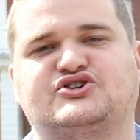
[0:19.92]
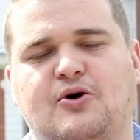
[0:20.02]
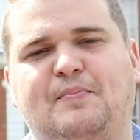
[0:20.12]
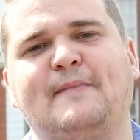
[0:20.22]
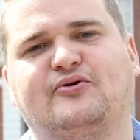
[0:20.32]

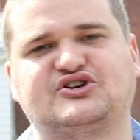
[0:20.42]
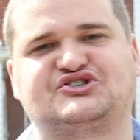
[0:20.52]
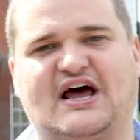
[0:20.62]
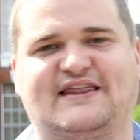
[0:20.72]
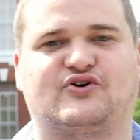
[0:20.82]
So people that
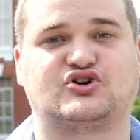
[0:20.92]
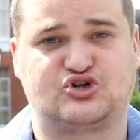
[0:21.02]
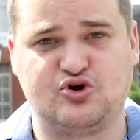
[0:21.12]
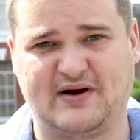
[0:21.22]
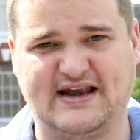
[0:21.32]
say they've got
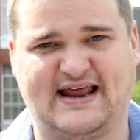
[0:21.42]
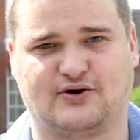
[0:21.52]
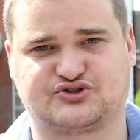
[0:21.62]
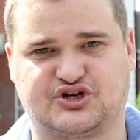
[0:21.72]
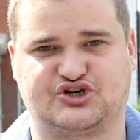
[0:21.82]
too many
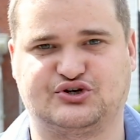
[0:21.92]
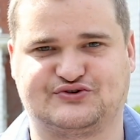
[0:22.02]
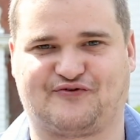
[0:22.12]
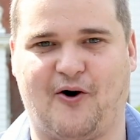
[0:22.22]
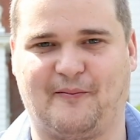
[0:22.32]
deals to
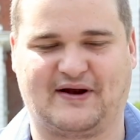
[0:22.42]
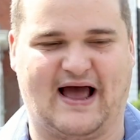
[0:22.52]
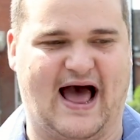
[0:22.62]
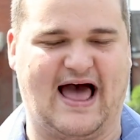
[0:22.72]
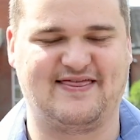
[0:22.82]
choose from,
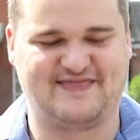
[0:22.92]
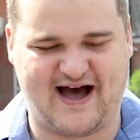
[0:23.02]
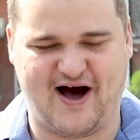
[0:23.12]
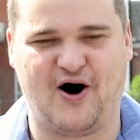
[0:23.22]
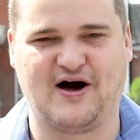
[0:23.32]

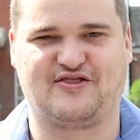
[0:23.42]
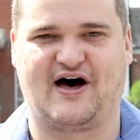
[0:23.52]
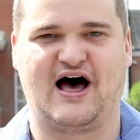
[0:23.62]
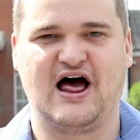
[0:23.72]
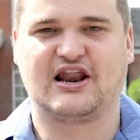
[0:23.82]
they're
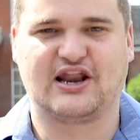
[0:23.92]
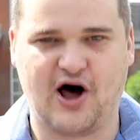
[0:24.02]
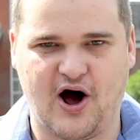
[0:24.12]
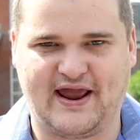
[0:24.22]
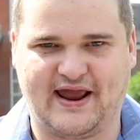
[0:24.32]
either
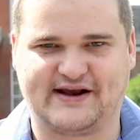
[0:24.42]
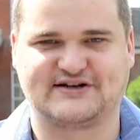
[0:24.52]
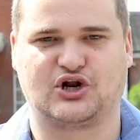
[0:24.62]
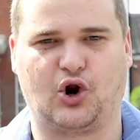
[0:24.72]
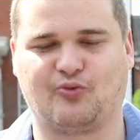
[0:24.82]
lying
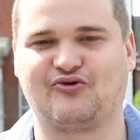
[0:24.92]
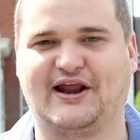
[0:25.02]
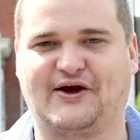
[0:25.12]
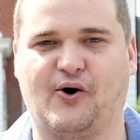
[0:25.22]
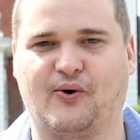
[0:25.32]
to look
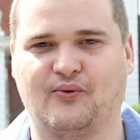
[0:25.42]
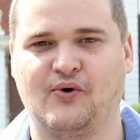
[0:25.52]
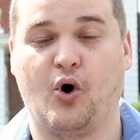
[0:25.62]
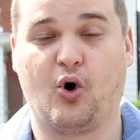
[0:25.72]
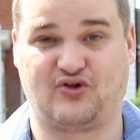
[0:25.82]
really cool,
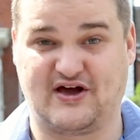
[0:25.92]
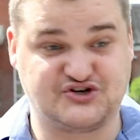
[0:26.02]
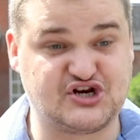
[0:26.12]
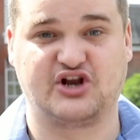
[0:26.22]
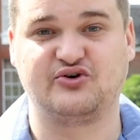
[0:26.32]
or they
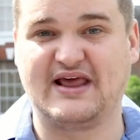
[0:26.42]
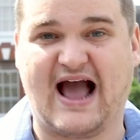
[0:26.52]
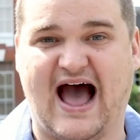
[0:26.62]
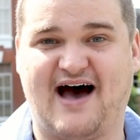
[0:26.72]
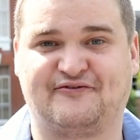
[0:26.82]
genuinely
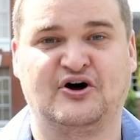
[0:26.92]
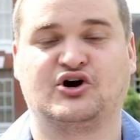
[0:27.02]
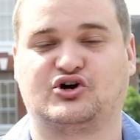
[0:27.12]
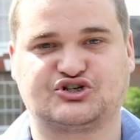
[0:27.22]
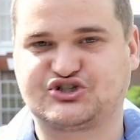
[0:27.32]
have
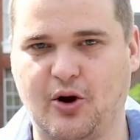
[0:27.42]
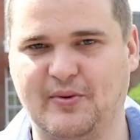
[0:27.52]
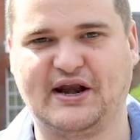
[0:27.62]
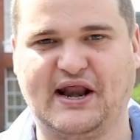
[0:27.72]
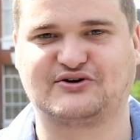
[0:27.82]
got so
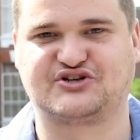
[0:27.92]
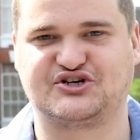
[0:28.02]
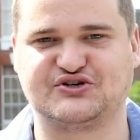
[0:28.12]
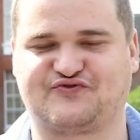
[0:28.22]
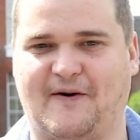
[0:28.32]
many deals to
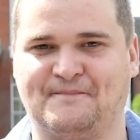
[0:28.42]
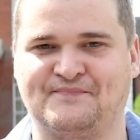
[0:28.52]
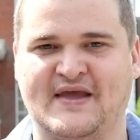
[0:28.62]
choose from.